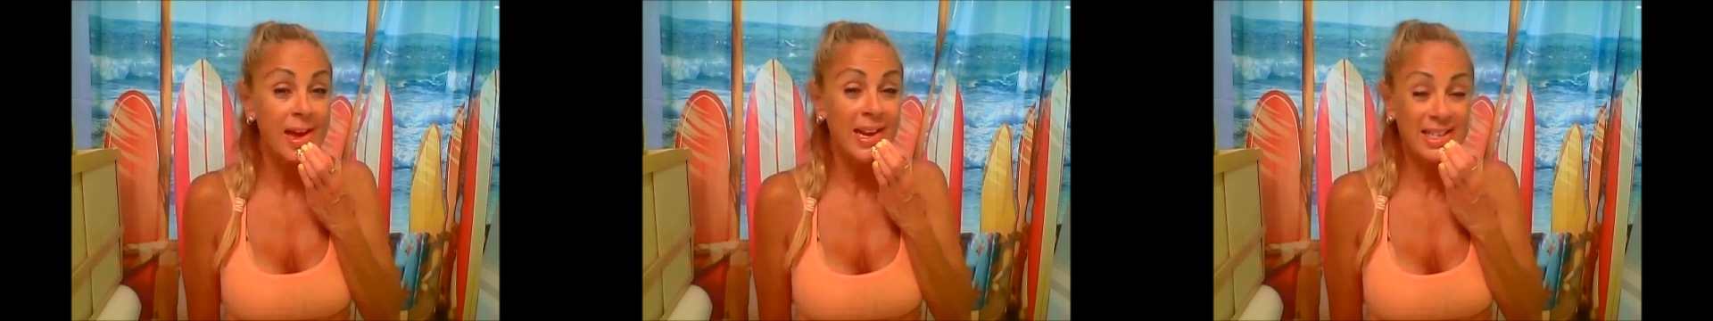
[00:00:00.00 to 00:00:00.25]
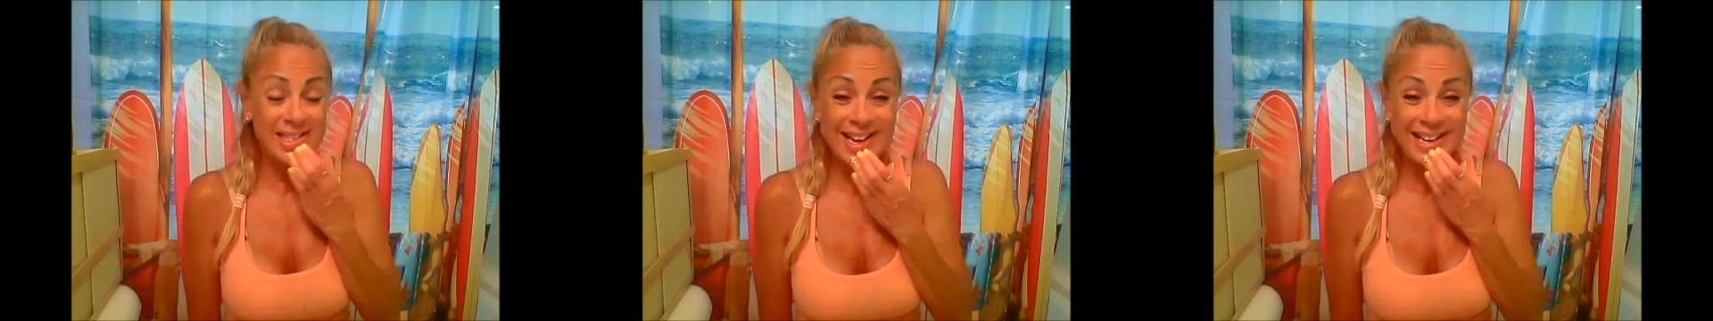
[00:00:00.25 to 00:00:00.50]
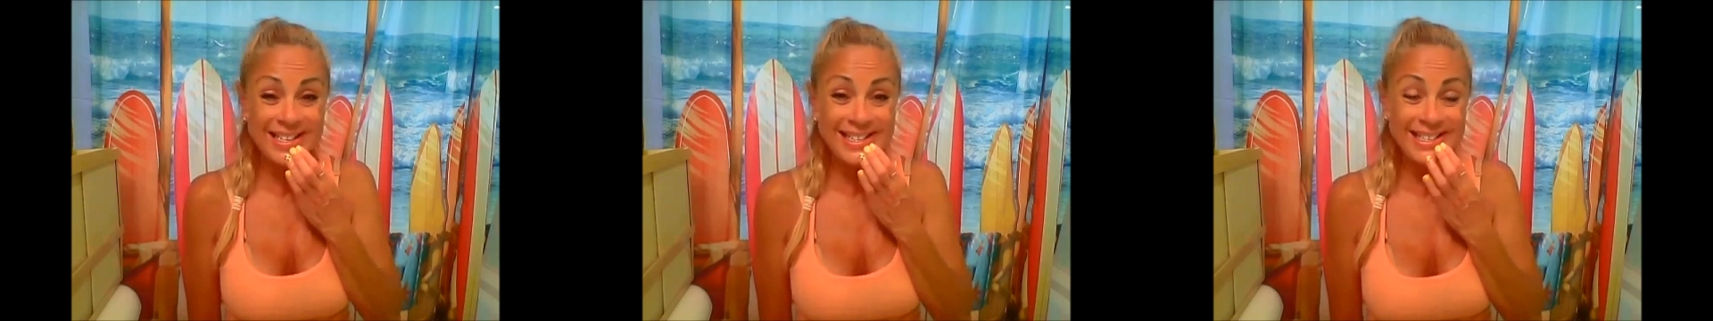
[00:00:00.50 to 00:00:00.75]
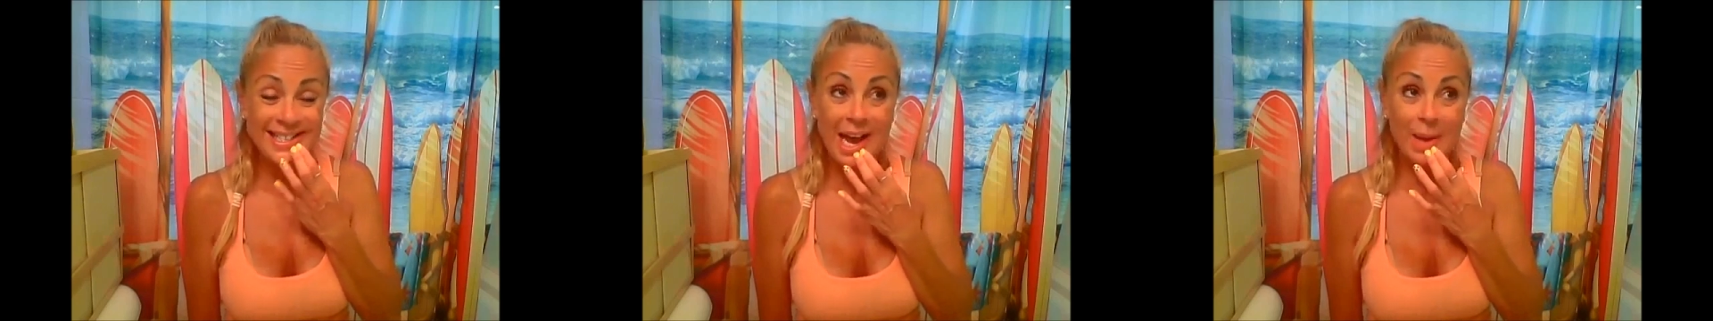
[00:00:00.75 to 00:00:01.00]
And it's kind of
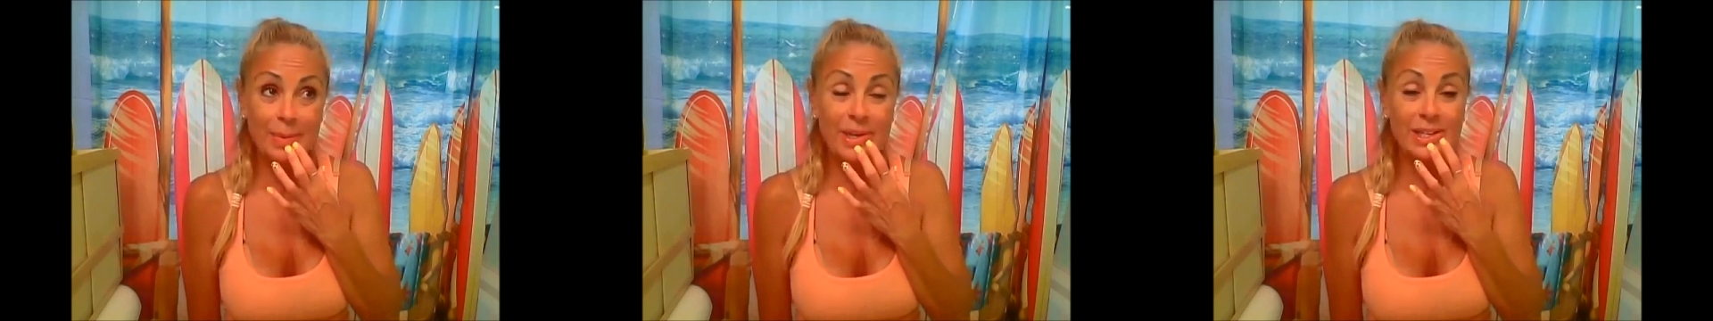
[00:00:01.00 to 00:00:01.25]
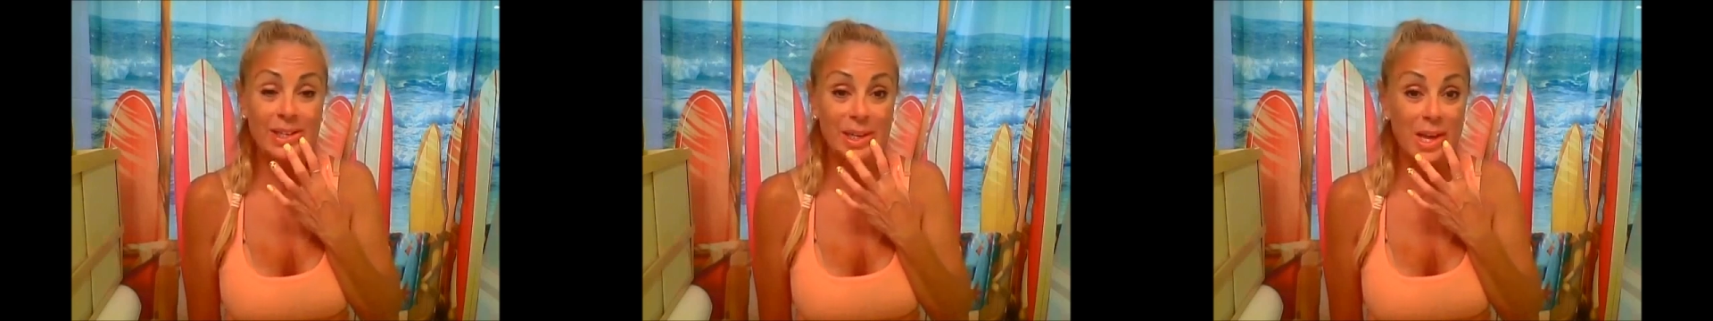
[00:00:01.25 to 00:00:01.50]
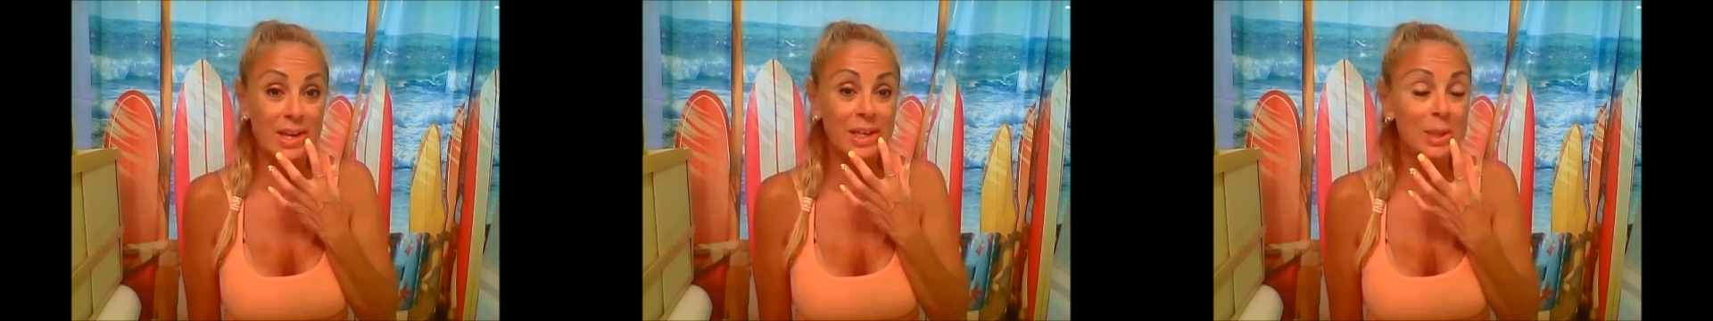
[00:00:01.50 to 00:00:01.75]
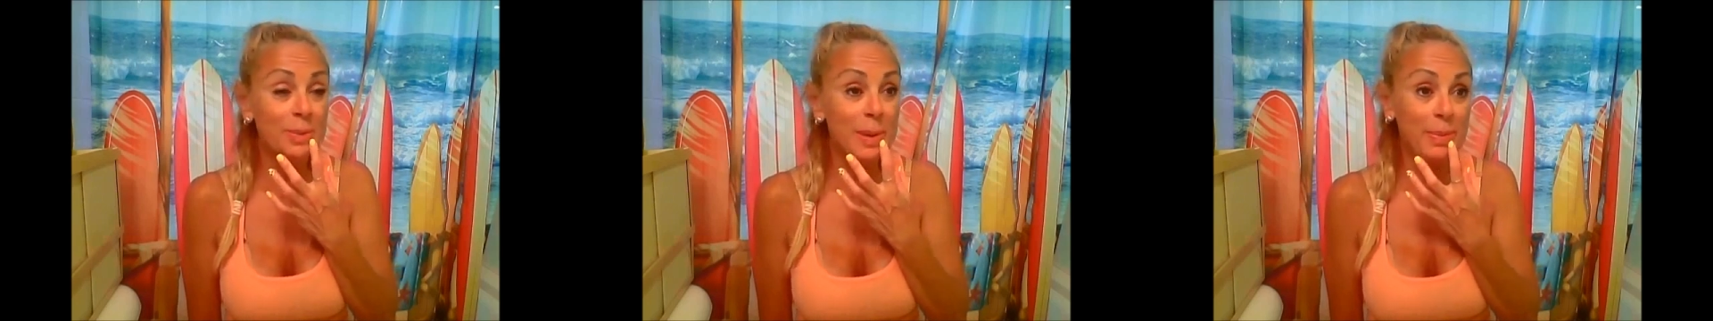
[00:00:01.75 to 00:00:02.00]
sad because a lot of
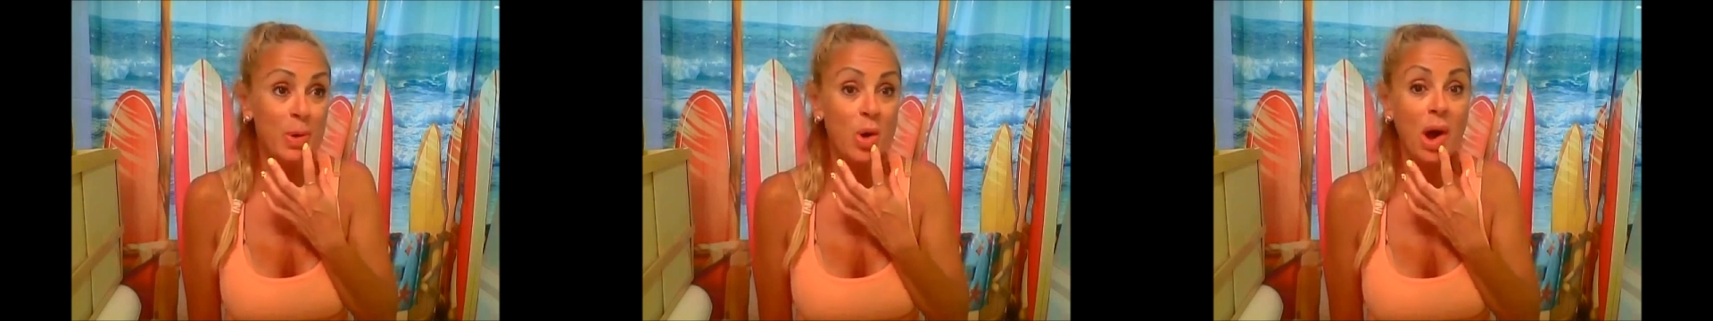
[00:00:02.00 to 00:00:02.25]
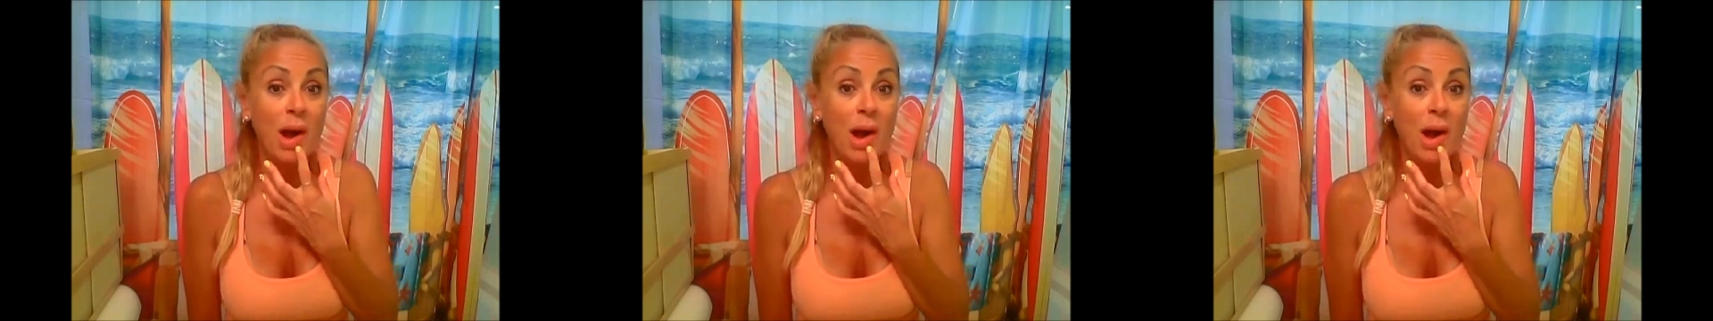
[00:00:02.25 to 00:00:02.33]
these people